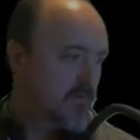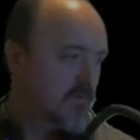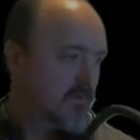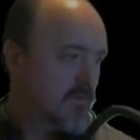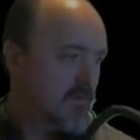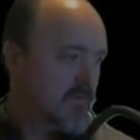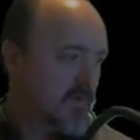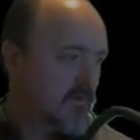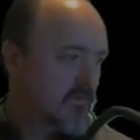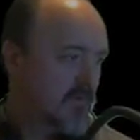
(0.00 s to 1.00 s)
There we
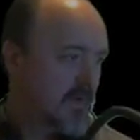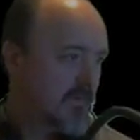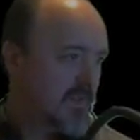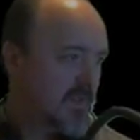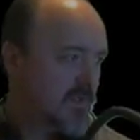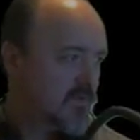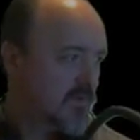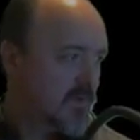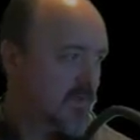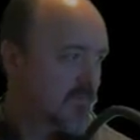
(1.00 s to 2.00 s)
go. I bet that's
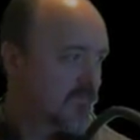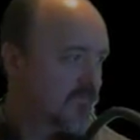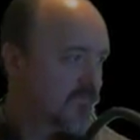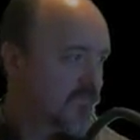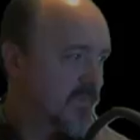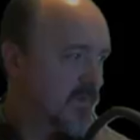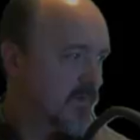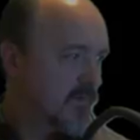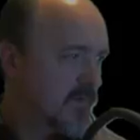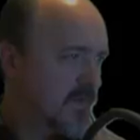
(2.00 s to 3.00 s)
working.
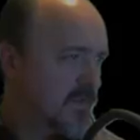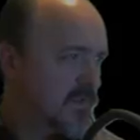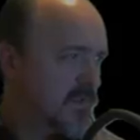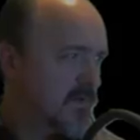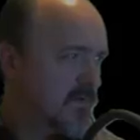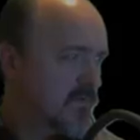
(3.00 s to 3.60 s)
Alright, so...